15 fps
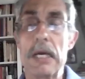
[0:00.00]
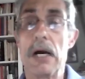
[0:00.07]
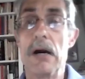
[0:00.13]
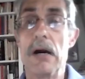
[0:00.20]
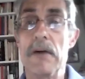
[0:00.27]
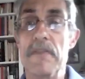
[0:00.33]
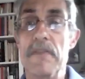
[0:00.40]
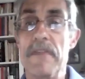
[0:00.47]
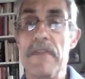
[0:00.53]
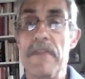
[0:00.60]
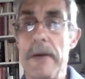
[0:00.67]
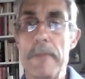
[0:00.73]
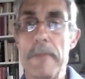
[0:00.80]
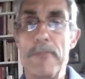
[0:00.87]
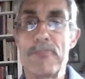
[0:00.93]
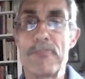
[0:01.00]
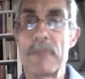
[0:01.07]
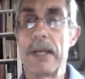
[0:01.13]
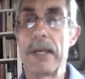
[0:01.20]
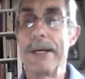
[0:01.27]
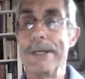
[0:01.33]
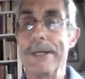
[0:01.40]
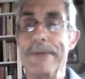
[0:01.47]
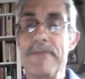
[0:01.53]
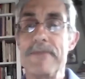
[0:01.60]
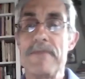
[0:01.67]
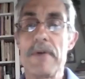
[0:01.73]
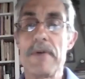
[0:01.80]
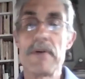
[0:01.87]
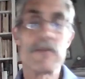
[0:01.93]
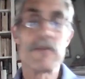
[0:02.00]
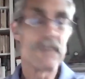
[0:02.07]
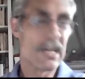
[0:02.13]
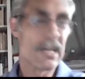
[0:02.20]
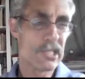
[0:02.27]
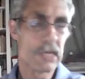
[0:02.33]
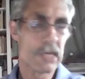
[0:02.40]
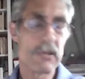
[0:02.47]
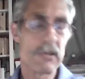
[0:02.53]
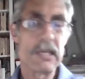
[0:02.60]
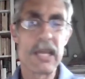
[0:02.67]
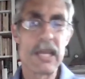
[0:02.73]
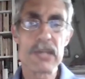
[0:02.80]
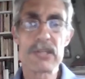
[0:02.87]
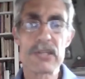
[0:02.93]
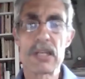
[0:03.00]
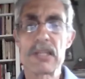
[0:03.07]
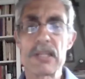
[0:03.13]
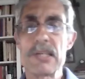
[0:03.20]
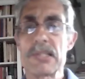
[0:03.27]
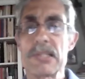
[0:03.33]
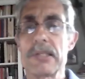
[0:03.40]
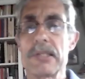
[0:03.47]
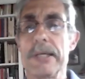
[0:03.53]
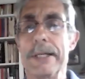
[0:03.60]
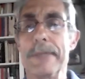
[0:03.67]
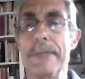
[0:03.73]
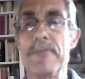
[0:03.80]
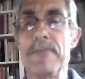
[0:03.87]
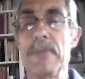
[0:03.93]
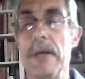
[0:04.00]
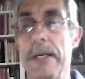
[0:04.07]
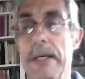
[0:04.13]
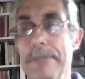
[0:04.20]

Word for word: of, um, of, if not segregation, at least um, uh,